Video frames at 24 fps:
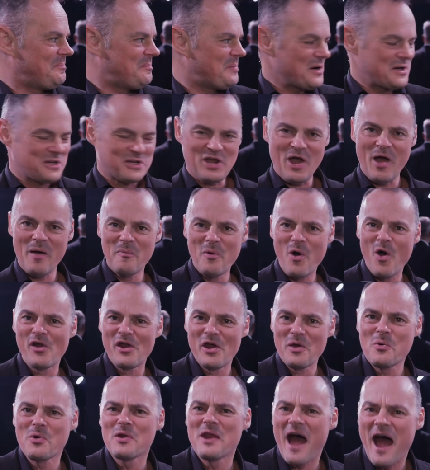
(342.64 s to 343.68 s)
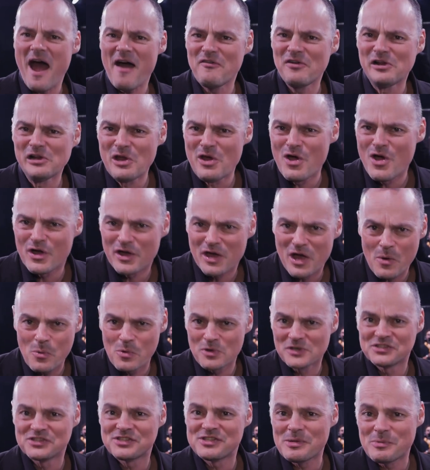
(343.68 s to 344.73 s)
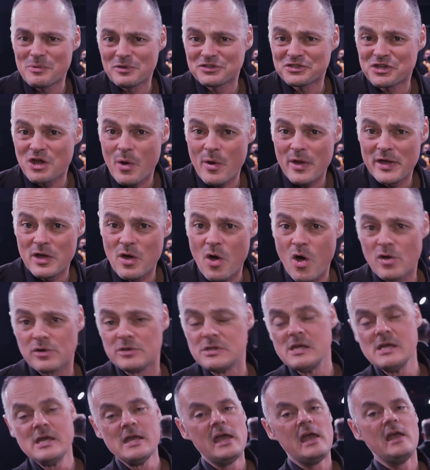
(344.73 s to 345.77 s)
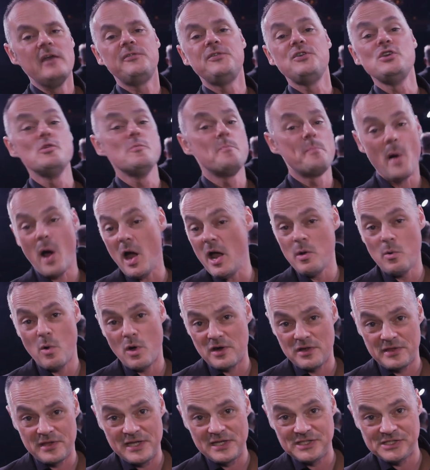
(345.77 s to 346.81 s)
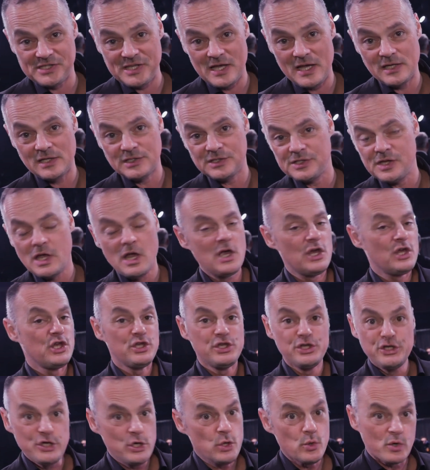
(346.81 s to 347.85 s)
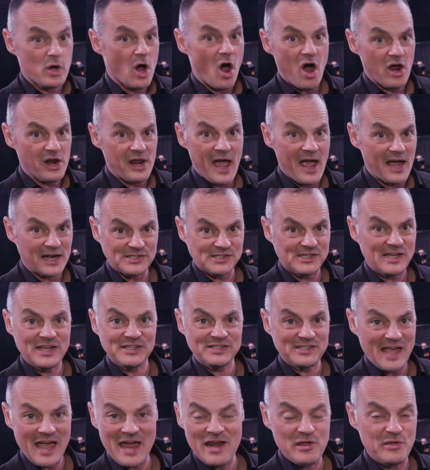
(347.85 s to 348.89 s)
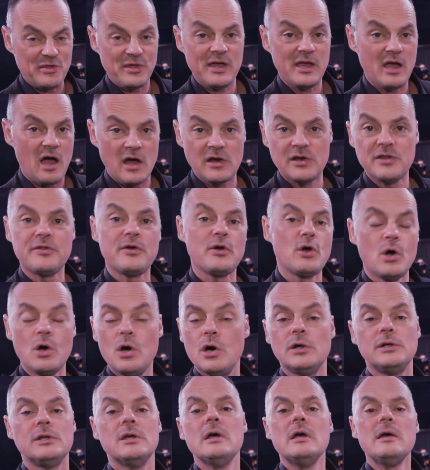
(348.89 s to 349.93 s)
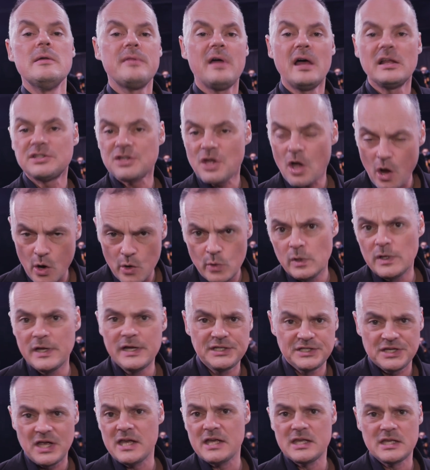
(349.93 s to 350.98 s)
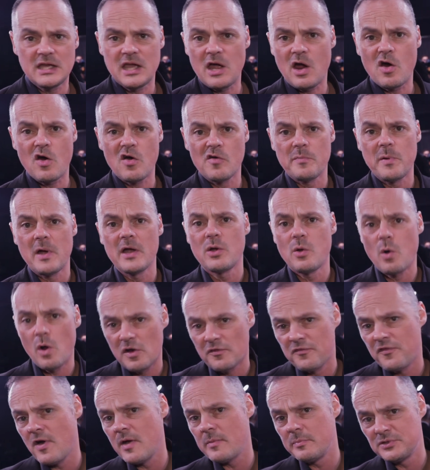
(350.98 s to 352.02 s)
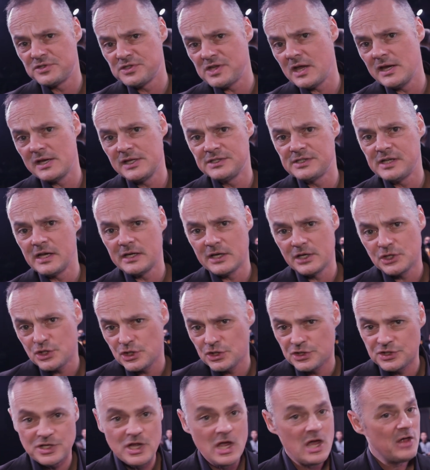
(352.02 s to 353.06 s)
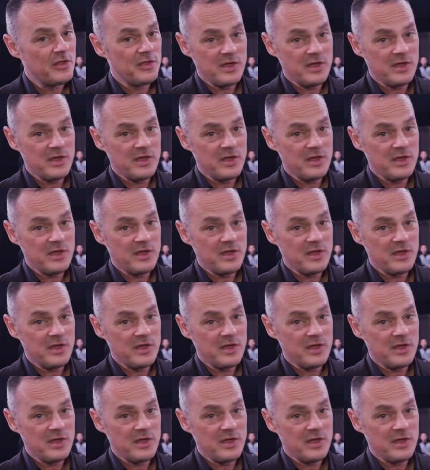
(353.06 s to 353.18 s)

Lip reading: But come on, I want to have a look. I want to see what's going on. If you buy one of these things, you can't access anything under the hood. That's only taken care of by qualified Mercedes technicians.